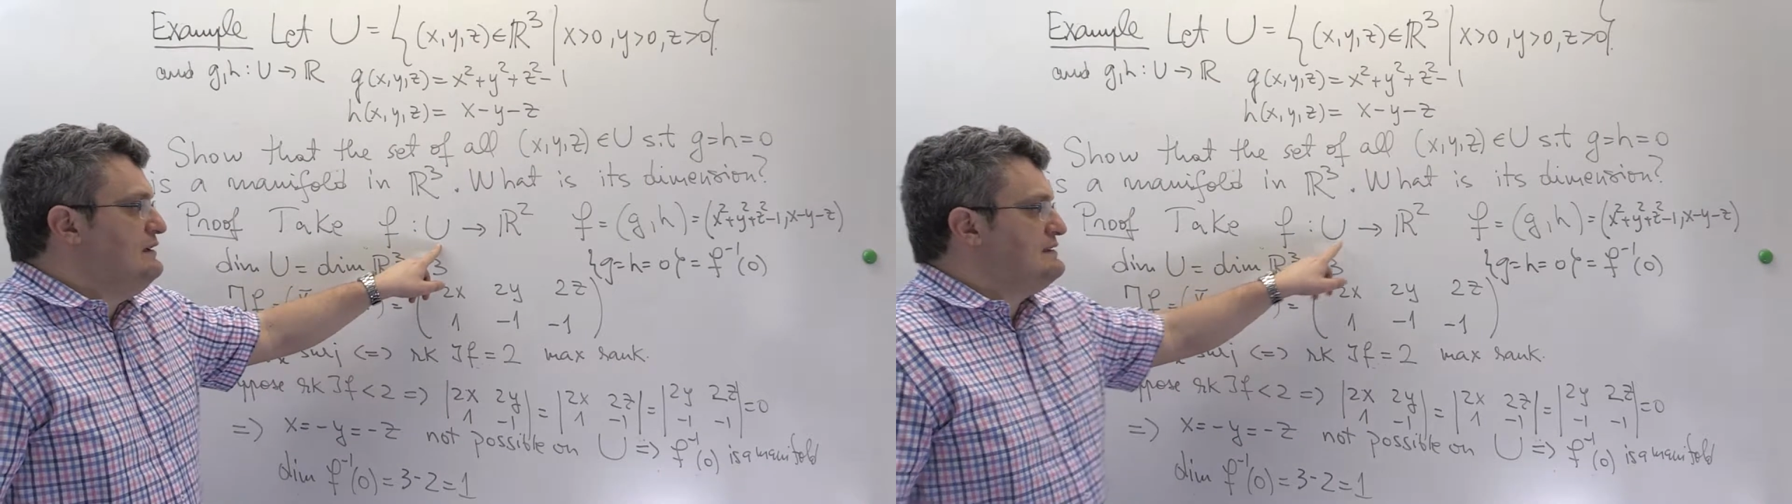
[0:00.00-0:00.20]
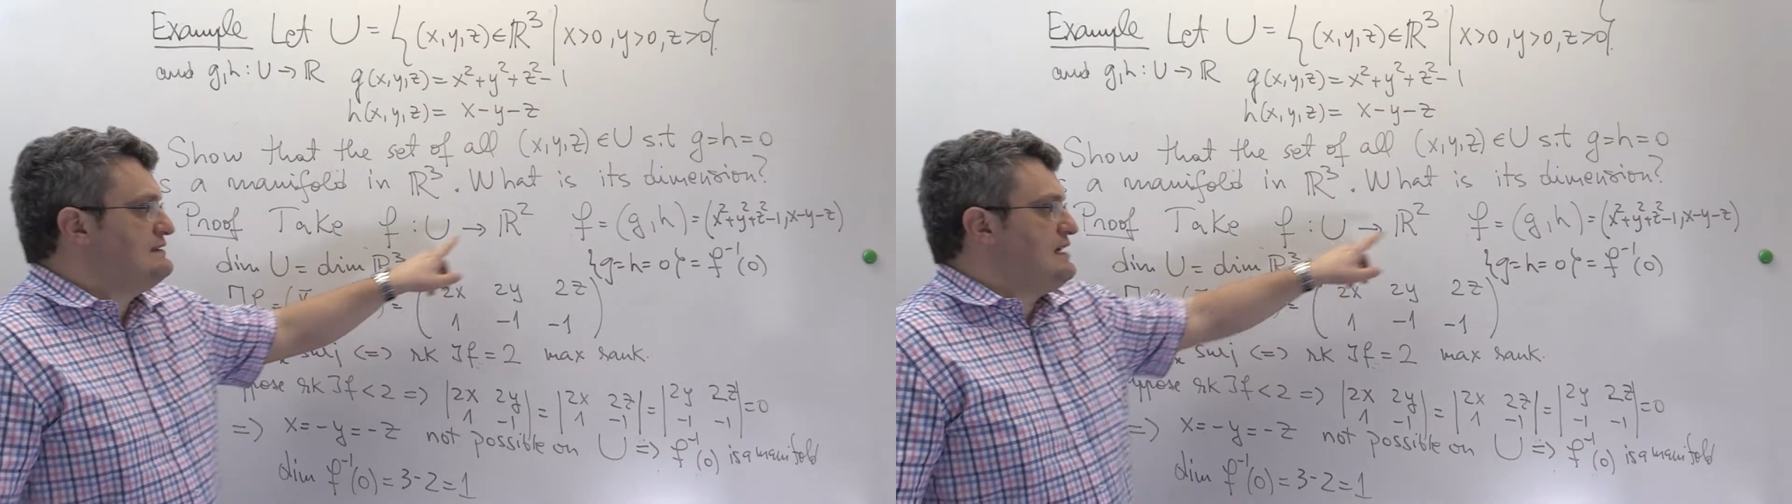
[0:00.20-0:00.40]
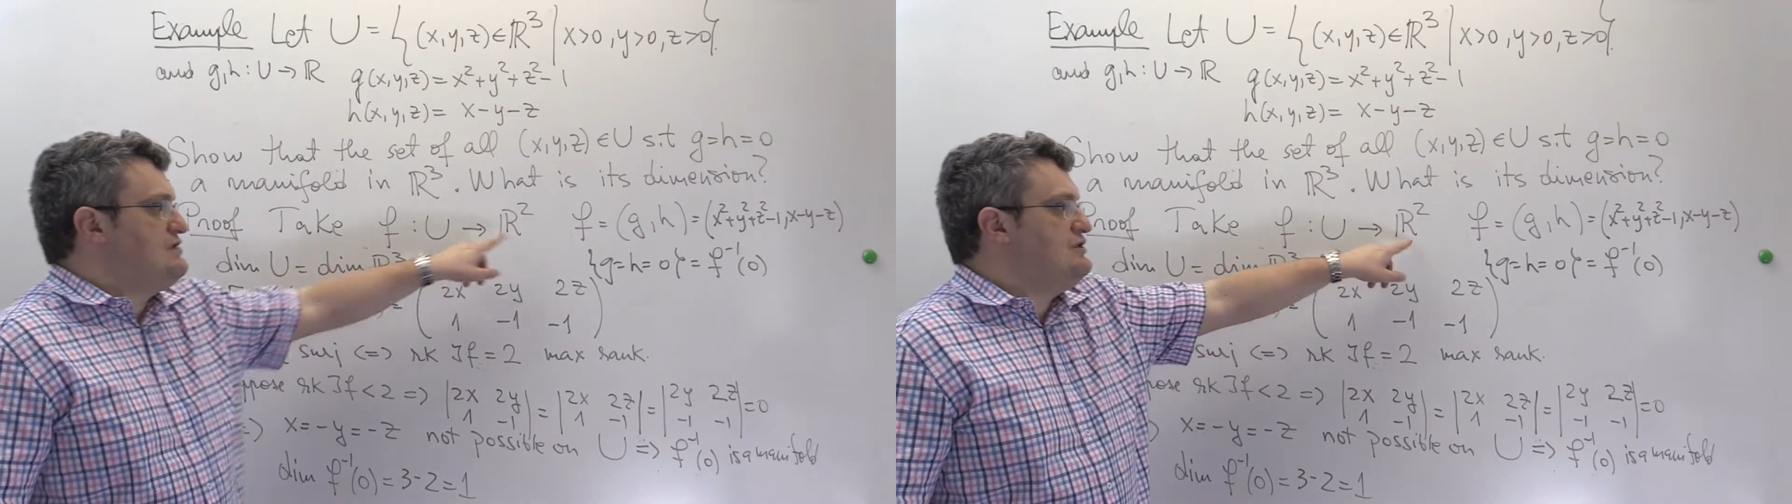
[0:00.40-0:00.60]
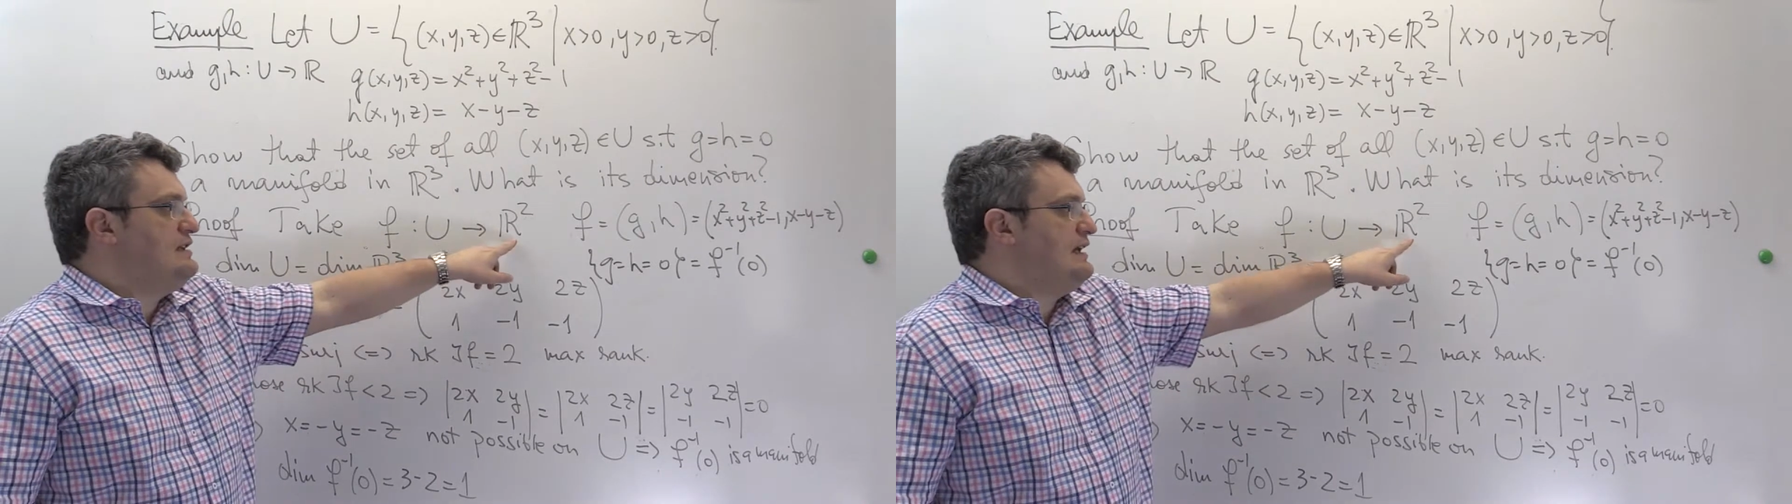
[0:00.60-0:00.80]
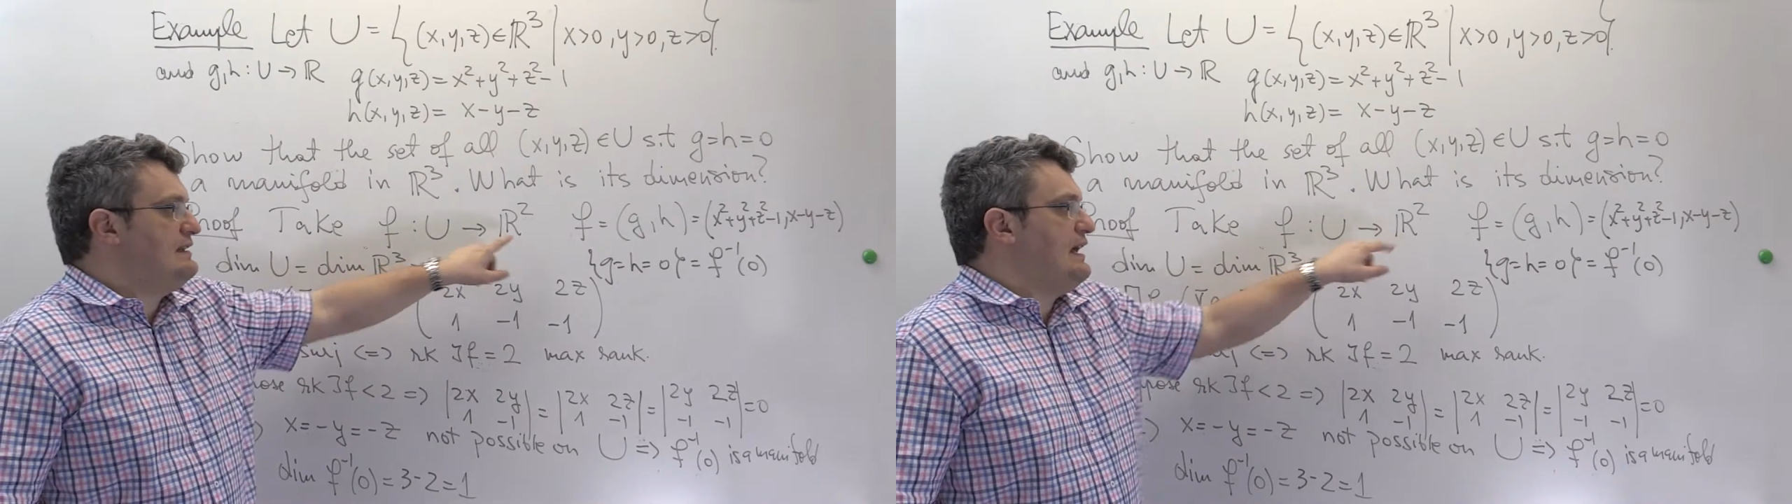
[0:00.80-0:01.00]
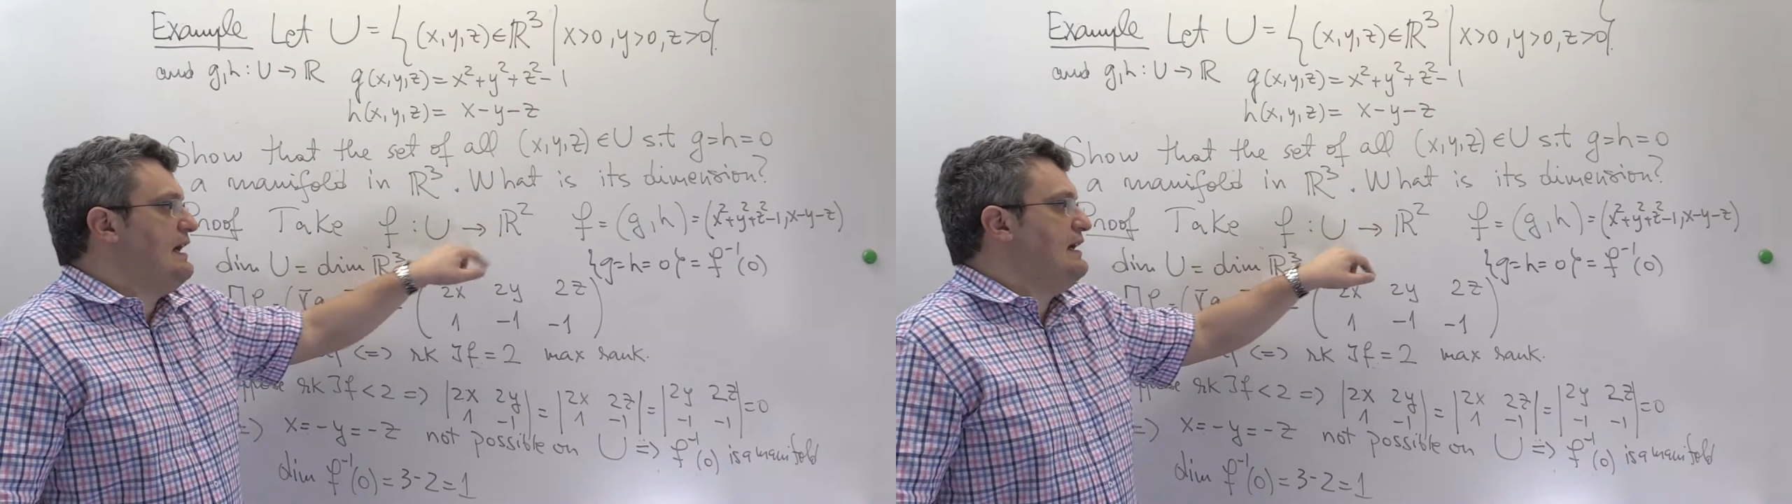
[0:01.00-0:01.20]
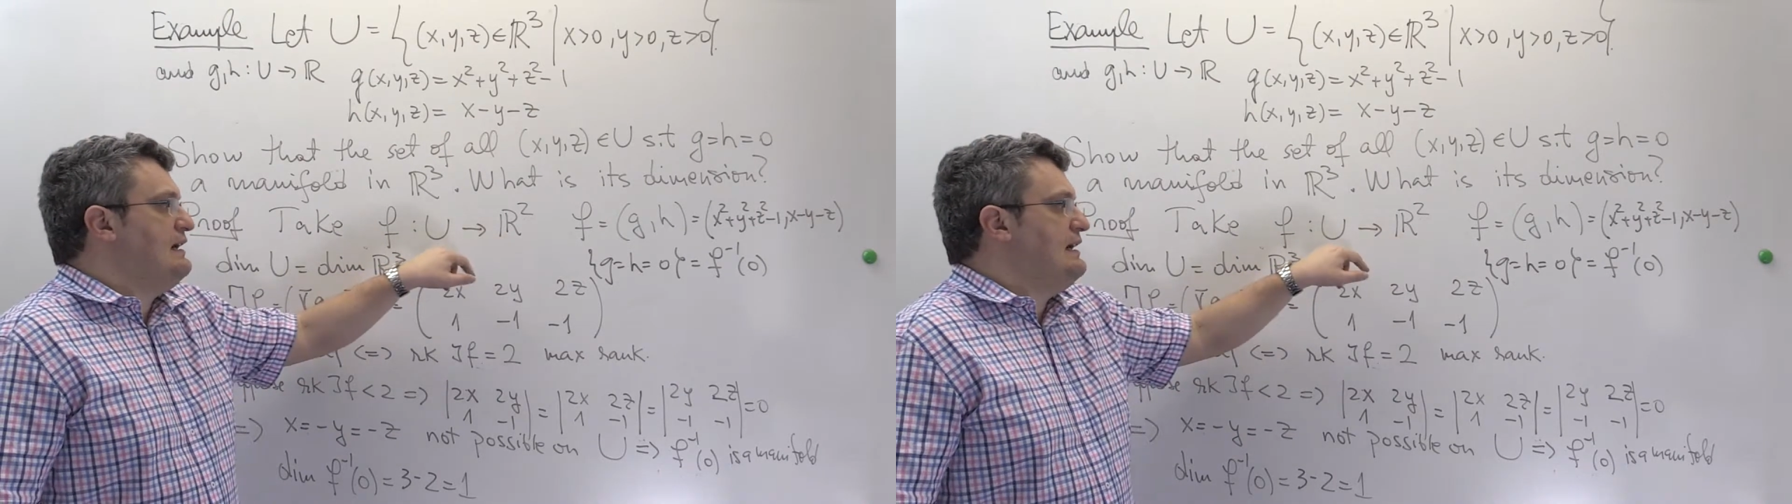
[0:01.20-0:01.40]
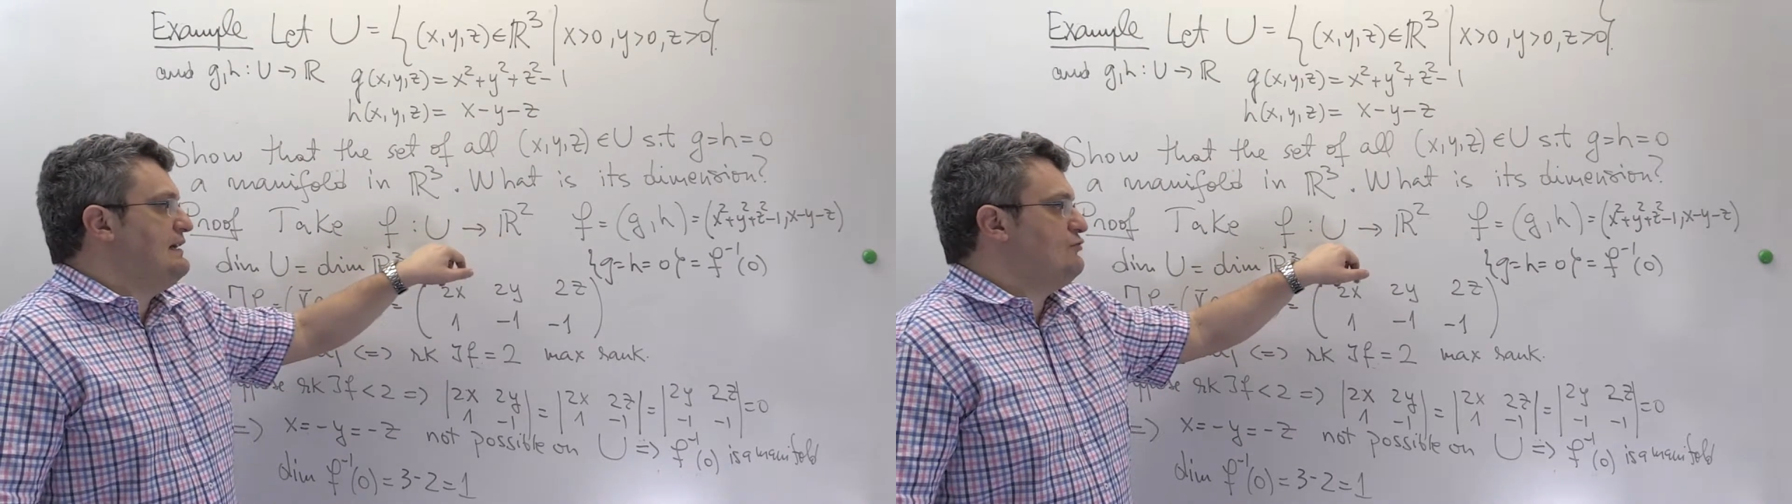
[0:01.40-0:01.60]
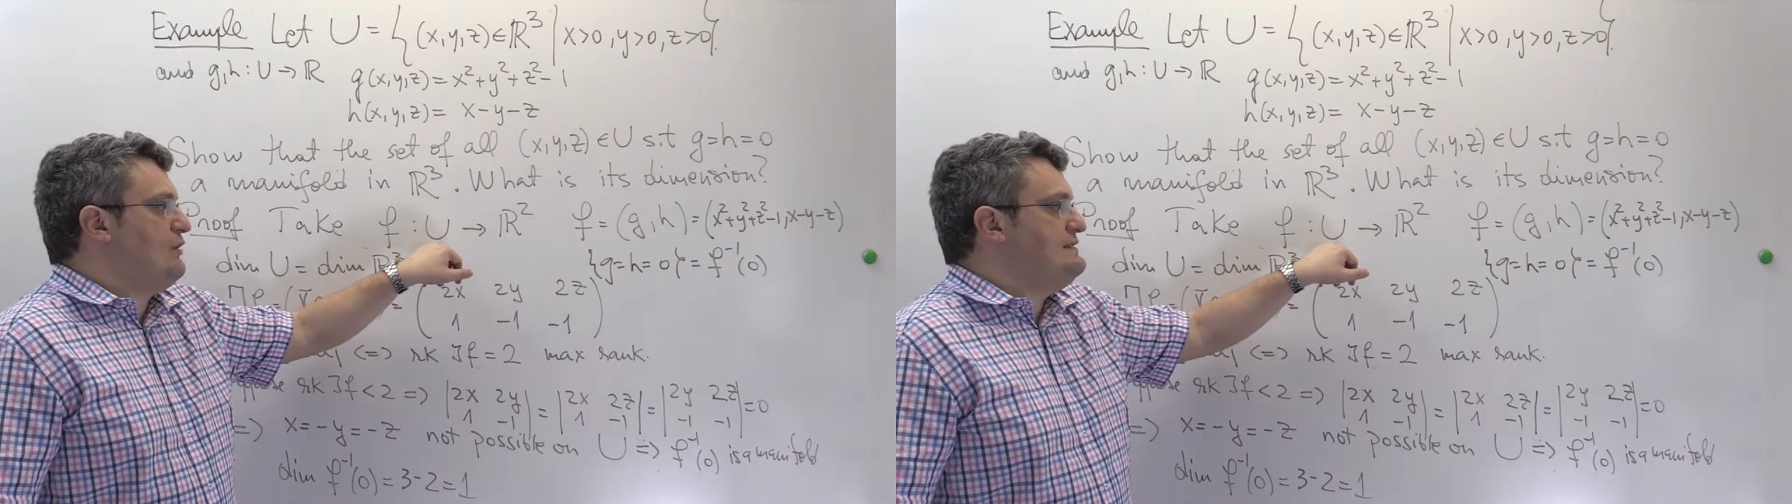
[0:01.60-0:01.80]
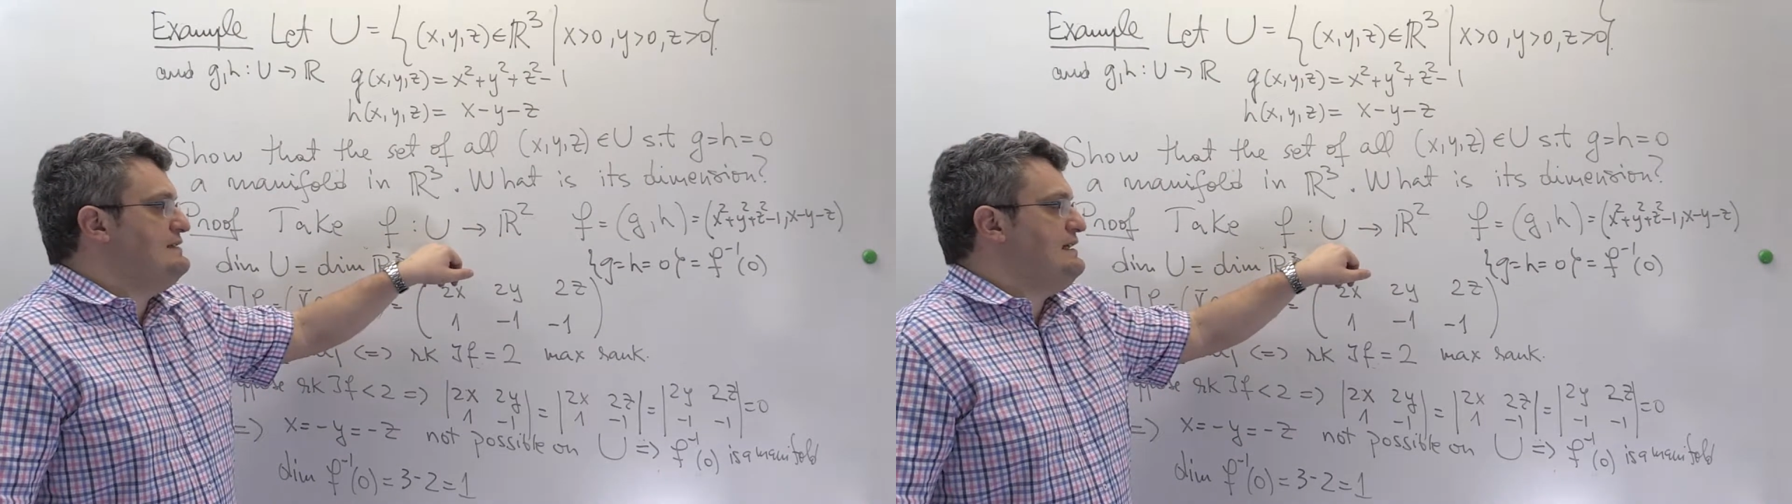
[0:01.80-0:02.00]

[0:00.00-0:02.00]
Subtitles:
such that xyz